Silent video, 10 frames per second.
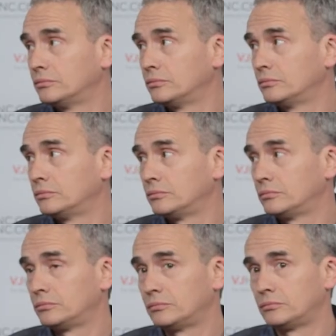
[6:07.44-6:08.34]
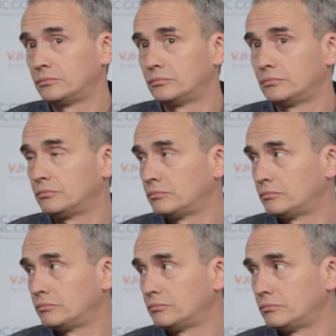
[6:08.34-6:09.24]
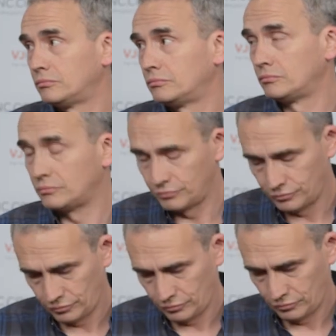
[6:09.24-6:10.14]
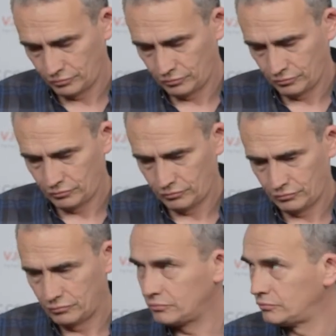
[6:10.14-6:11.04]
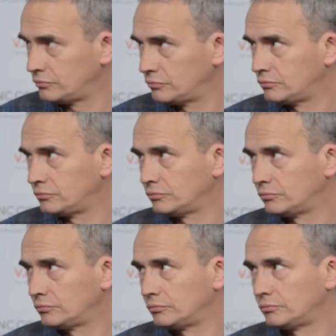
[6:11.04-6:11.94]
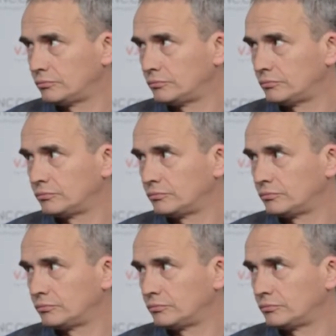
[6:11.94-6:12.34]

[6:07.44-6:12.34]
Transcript: This person isn't speaking.